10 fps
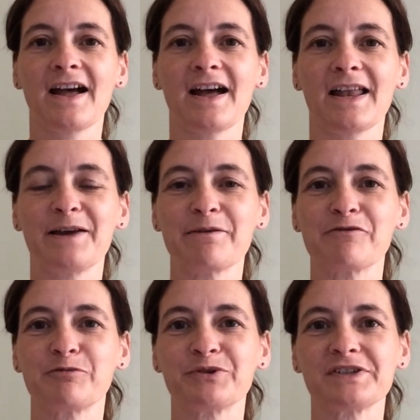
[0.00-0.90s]
Hello
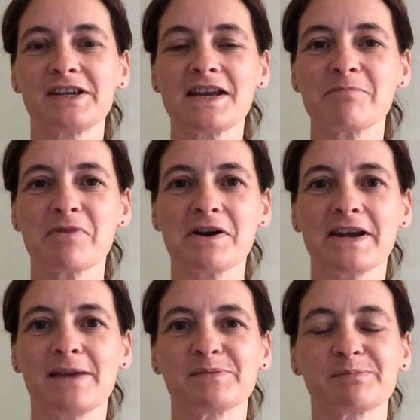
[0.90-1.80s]
everybody, my
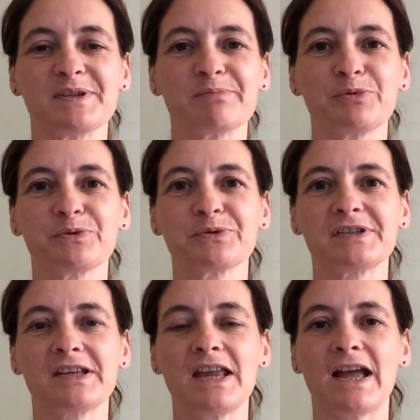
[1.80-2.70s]
name's Miss
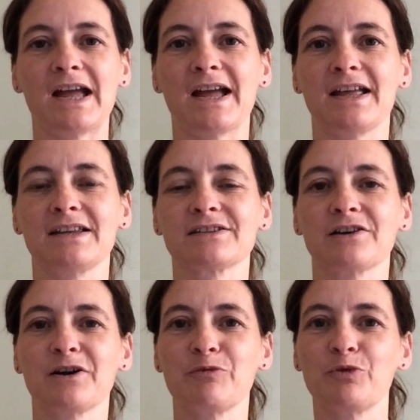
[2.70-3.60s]
Pawsey and
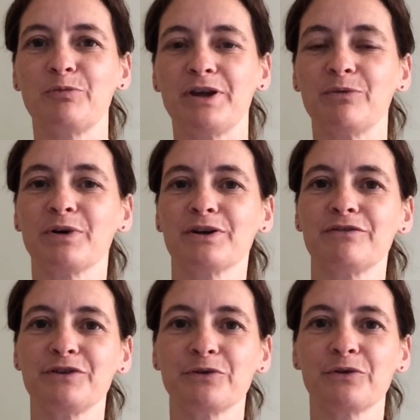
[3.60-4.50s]
I will be one of
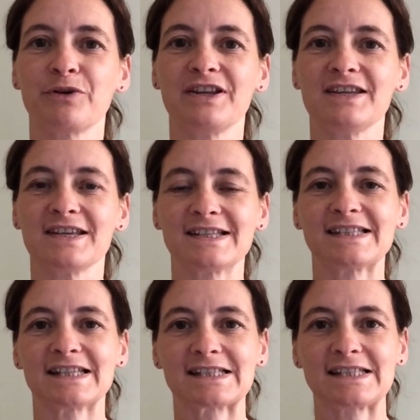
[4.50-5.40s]
your Year
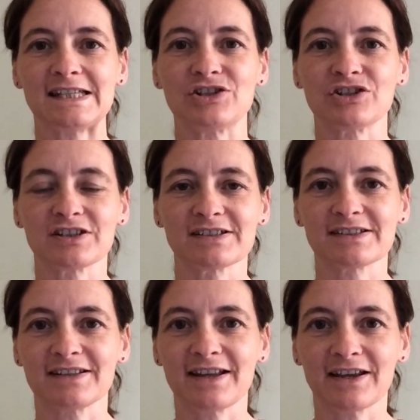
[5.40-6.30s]
6 teachers
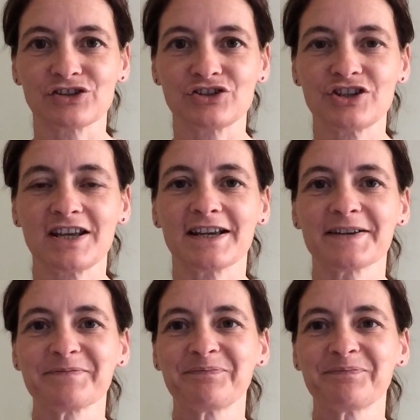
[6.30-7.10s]
next year.